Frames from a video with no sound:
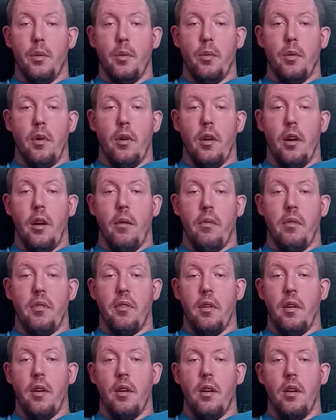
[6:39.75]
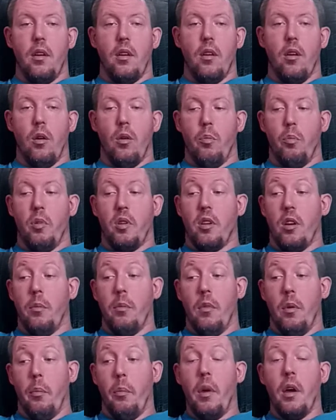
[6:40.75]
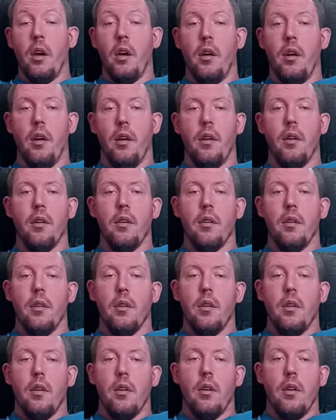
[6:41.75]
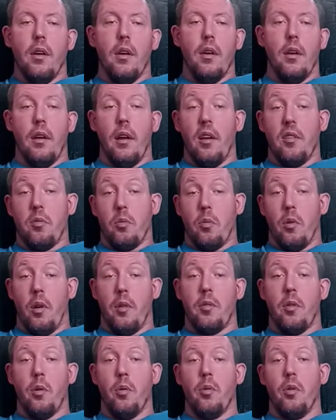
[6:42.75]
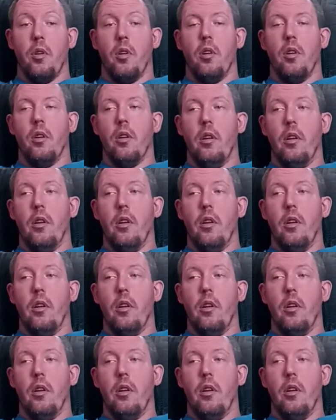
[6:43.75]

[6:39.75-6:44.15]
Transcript: on everything, on becoming a man, and that's what I told her,